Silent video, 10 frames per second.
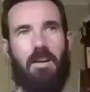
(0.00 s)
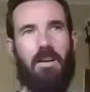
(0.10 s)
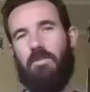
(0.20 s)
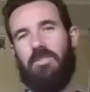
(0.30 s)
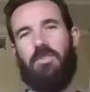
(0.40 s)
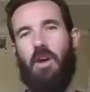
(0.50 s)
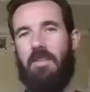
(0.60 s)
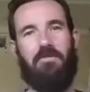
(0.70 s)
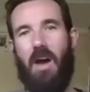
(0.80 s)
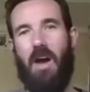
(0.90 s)
I'll just kind
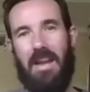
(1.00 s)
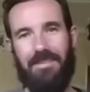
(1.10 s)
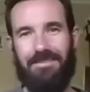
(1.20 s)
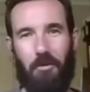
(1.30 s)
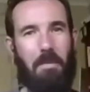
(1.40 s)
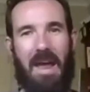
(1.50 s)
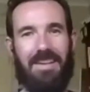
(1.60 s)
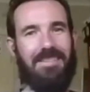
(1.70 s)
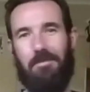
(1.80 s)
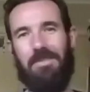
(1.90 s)
of find or
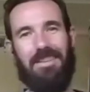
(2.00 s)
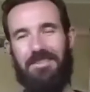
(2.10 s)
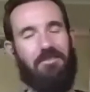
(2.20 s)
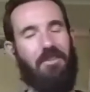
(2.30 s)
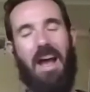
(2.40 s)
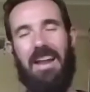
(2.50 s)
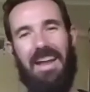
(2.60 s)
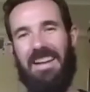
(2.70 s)
make something to write